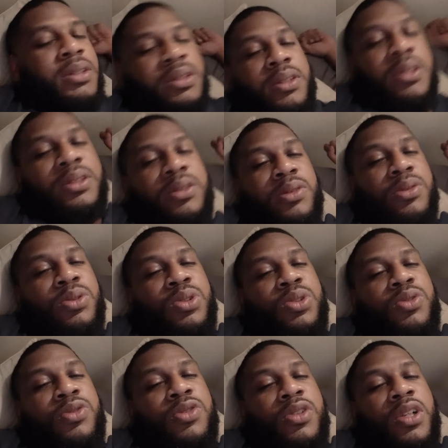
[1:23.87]
So you
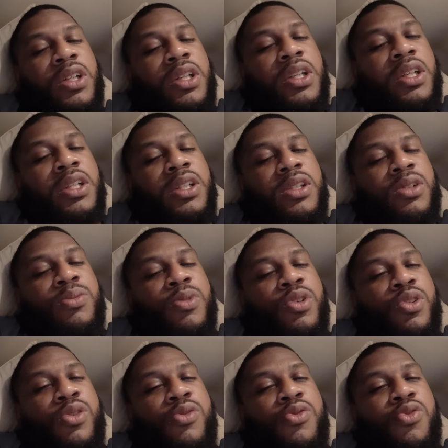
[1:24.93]
fucking haters, man,
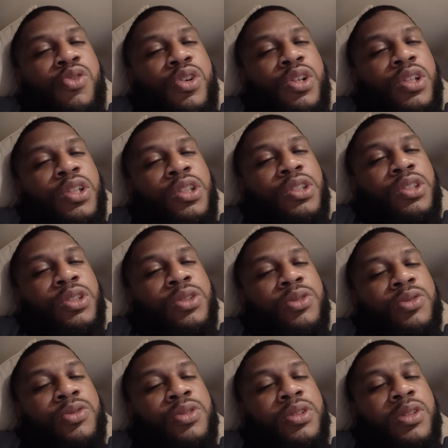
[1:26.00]
go fuck
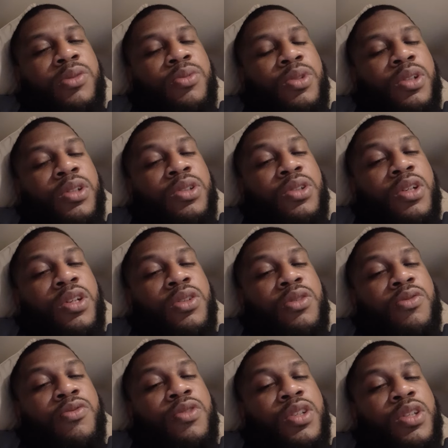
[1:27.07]
yourself, innit? We're gonna start
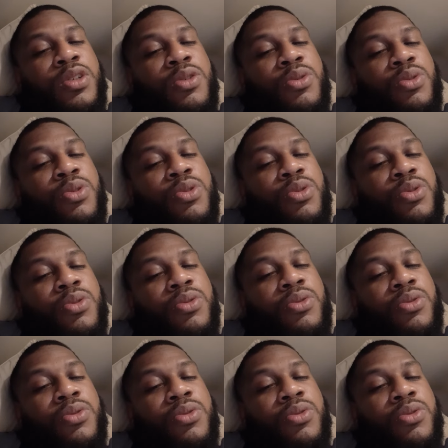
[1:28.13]
doing videos, you know.